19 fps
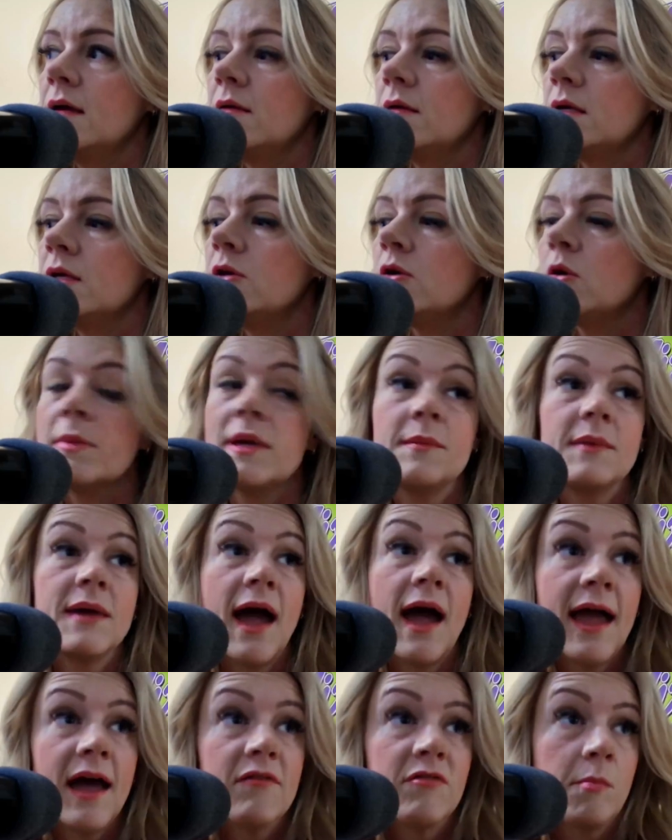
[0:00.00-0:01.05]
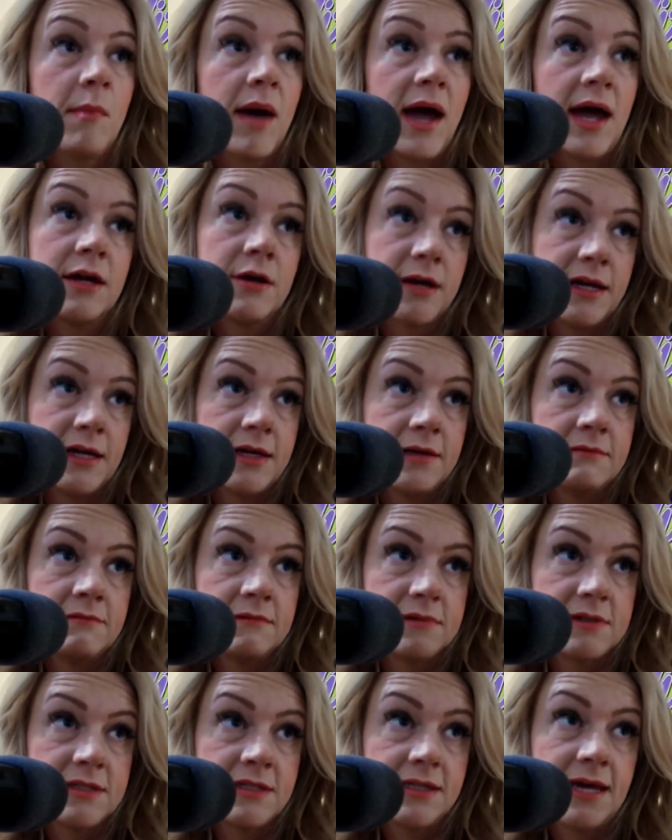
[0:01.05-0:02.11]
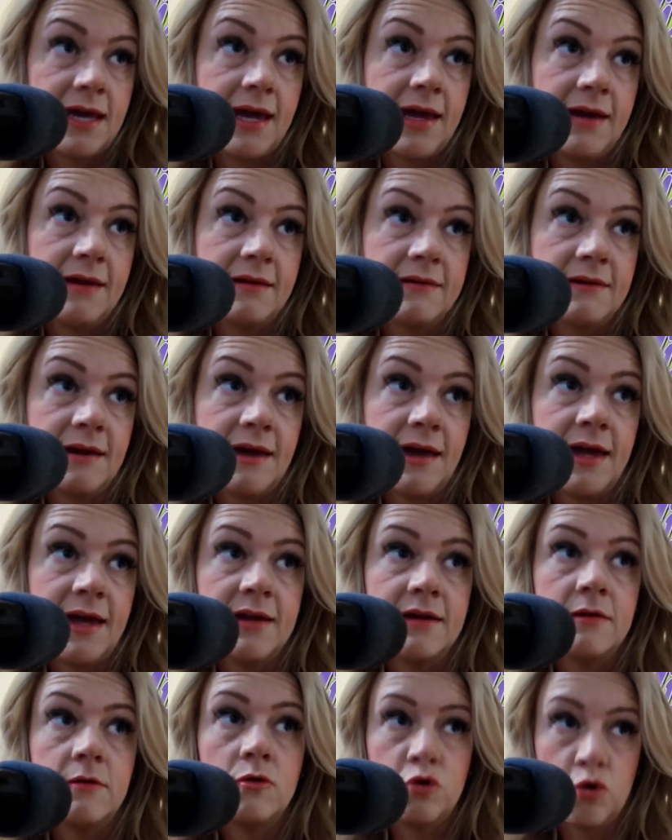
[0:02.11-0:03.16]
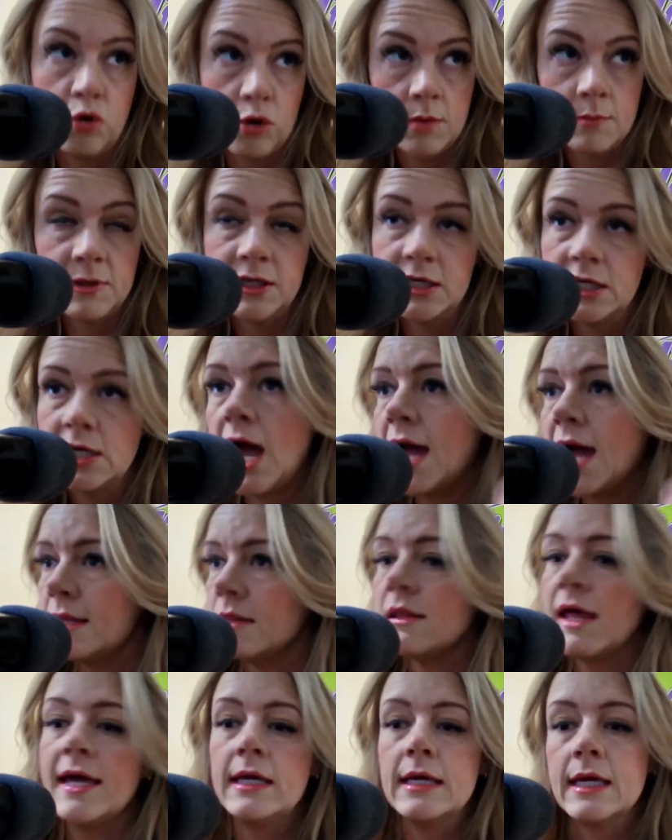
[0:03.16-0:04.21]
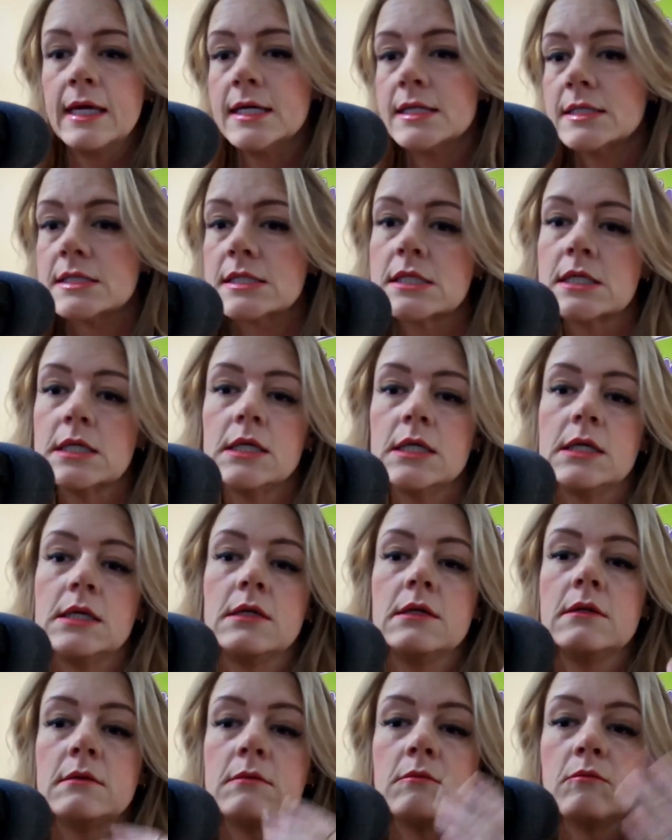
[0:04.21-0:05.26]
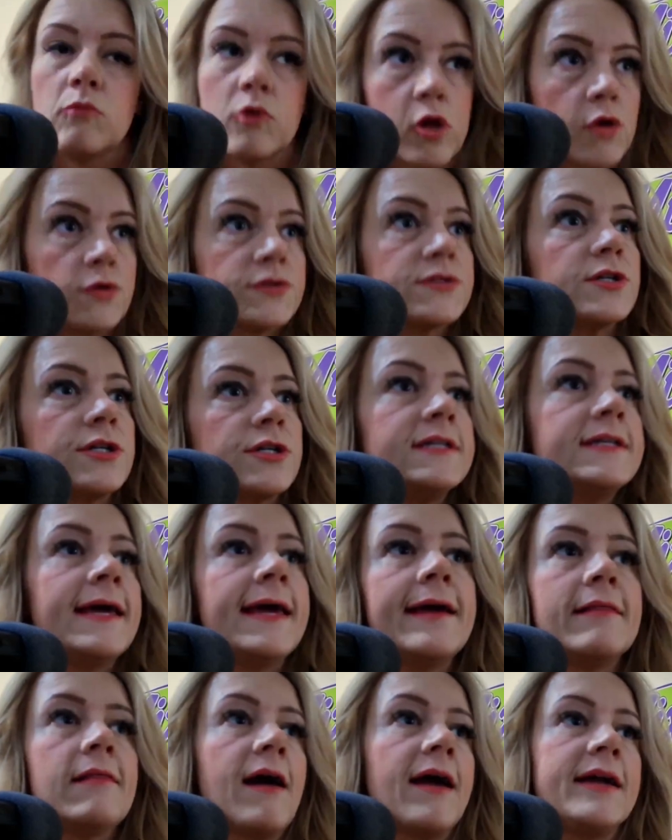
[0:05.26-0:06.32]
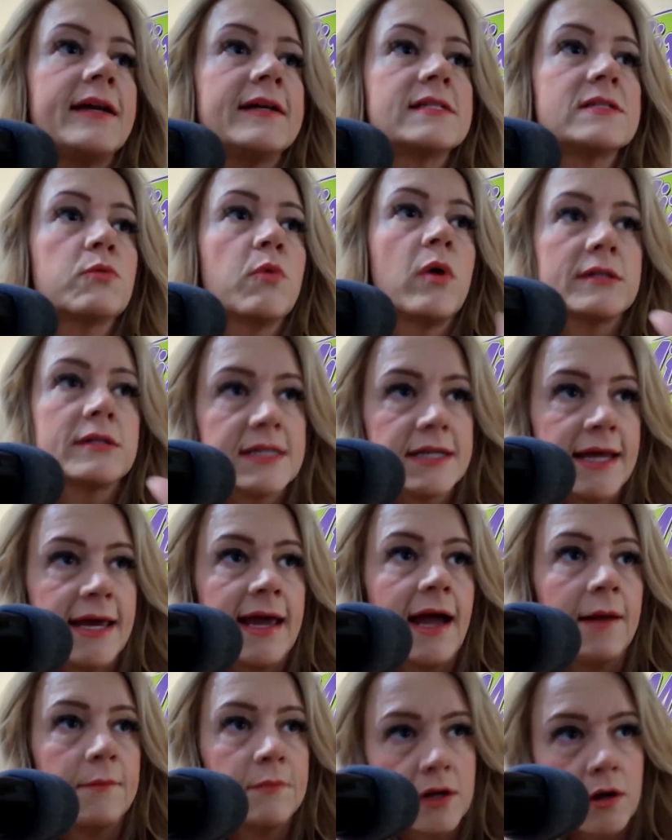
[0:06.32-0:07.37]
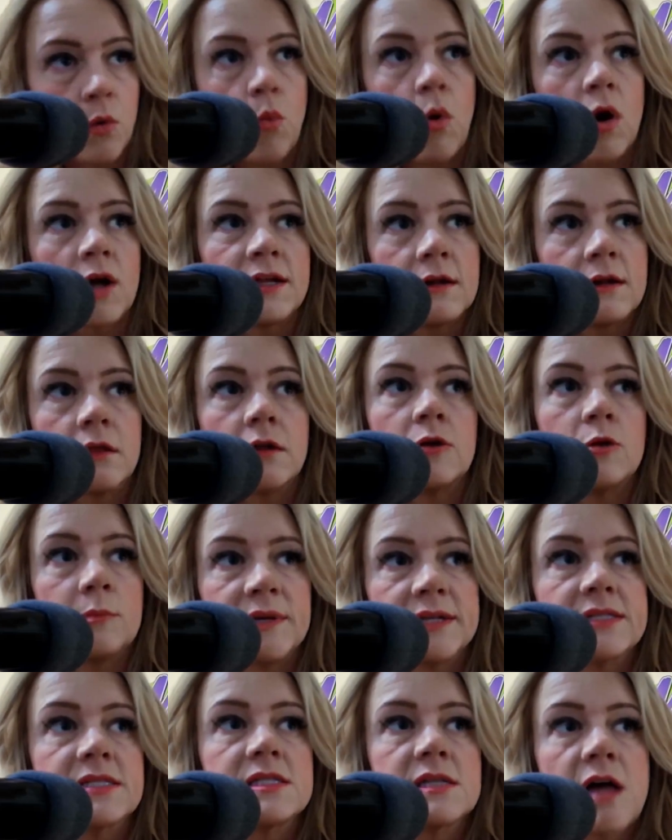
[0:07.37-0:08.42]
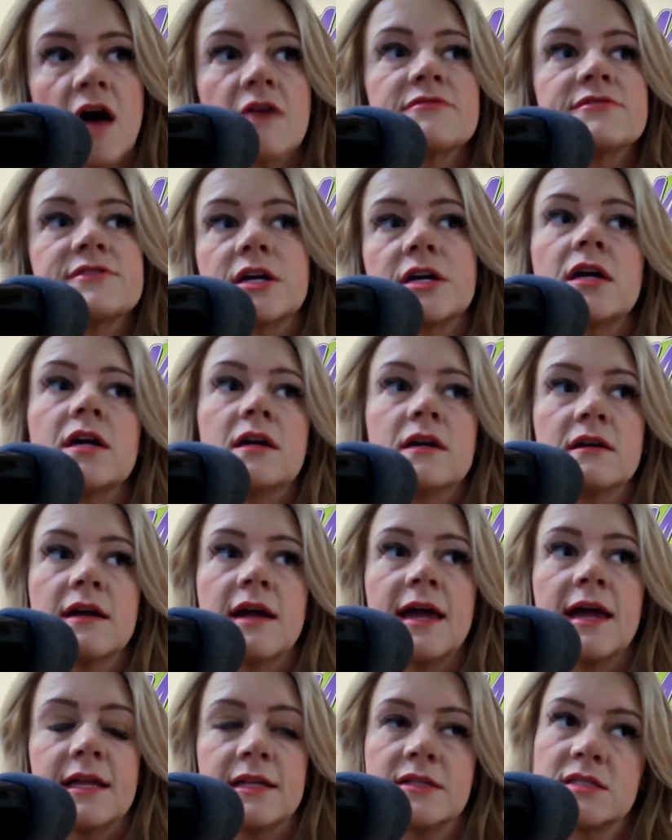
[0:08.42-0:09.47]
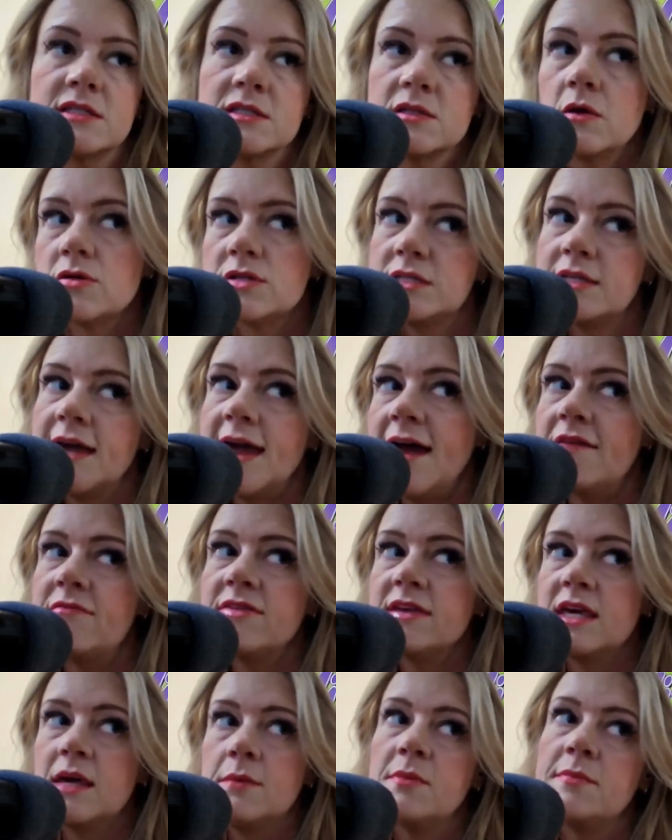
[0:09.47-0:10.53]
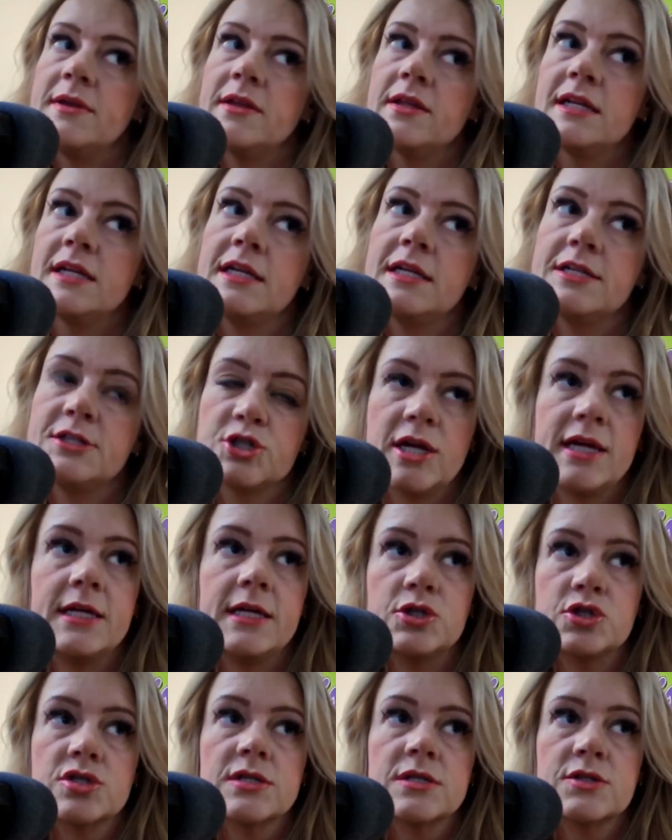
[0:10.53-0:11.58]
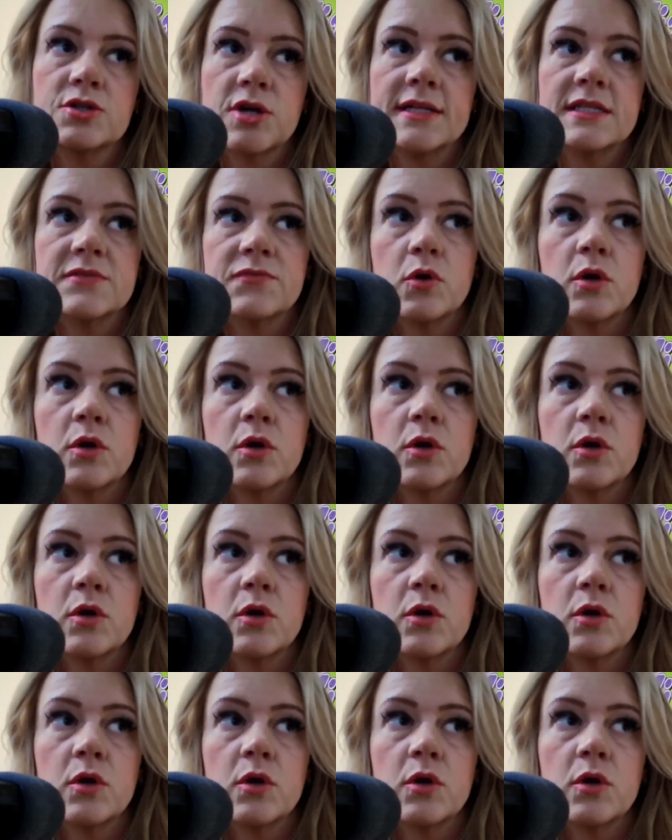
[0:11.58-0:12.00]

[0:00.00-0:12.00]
you know, maybe I have a migraine today, and normally I like it closer to daylight. Well, today I'm going to want it a little bit softer. And so to have the capability to change and transform